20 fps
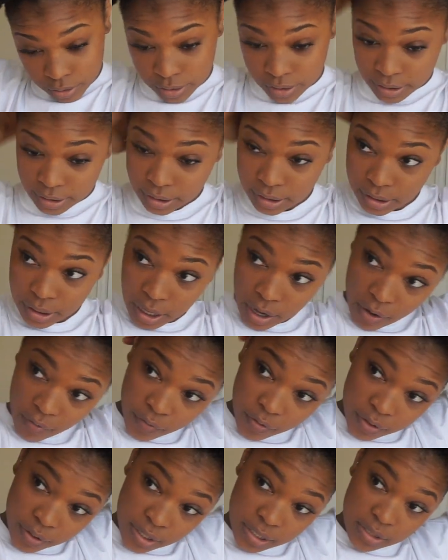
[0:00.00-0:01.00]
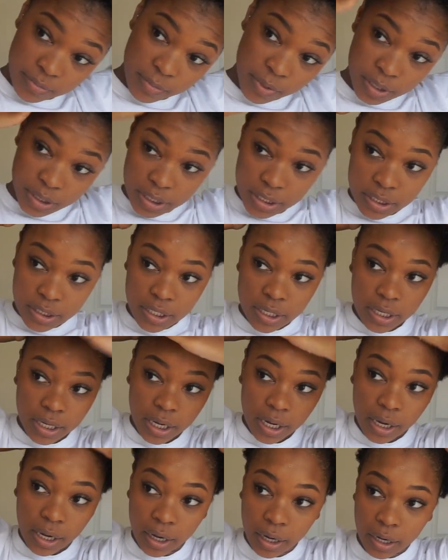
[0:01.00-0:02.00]
gets covered as much as it
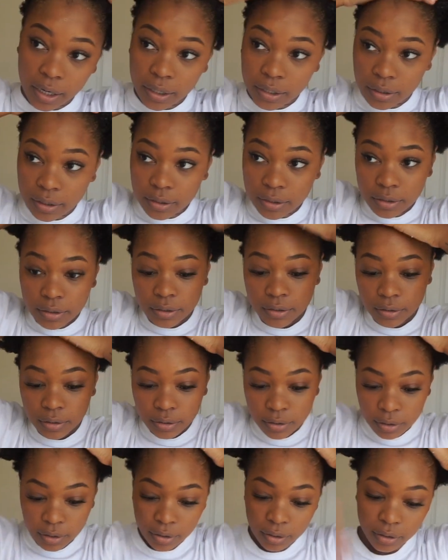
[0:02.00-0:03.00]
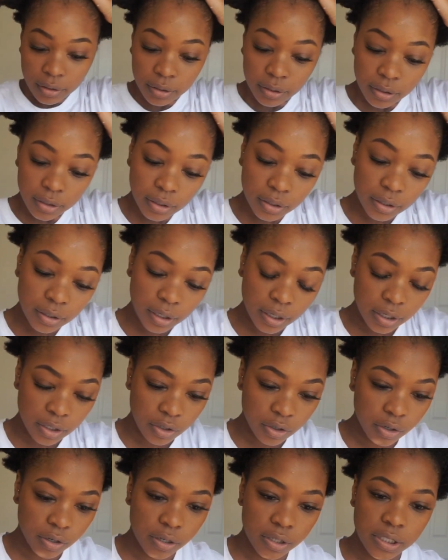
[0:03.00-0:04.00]
can. Then you're
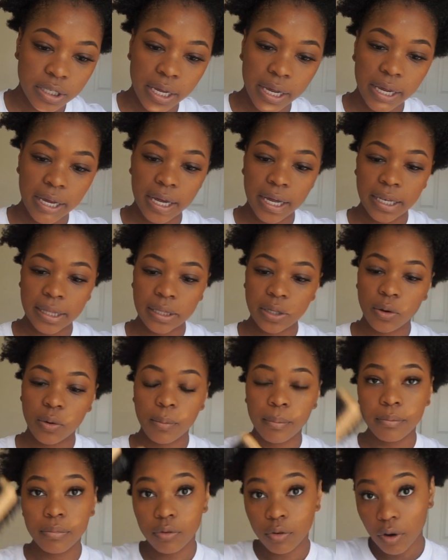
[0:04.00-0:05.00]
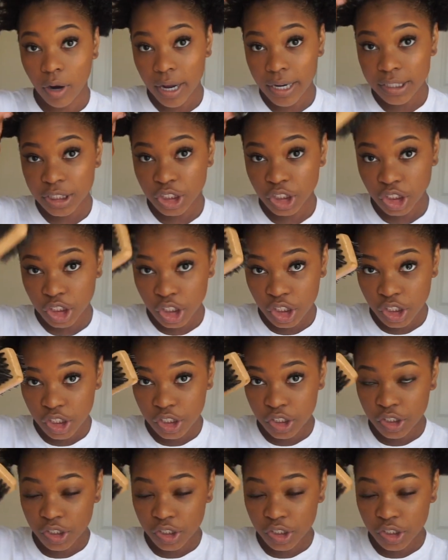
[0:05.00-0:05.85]
going to take a little brush